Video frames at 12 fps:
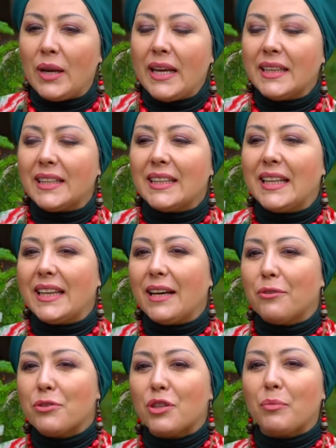For
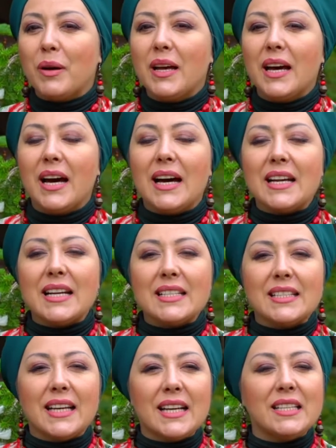example, during
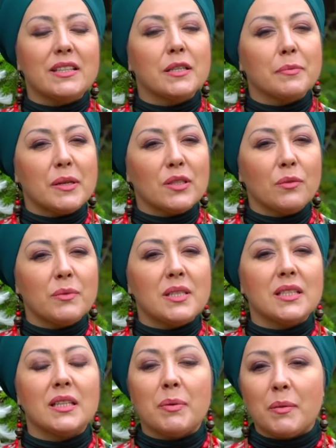meditation,
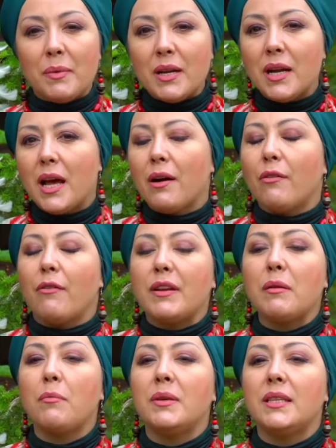when
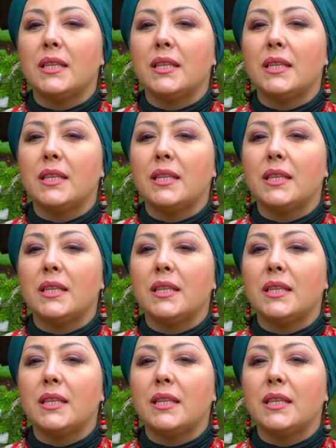you are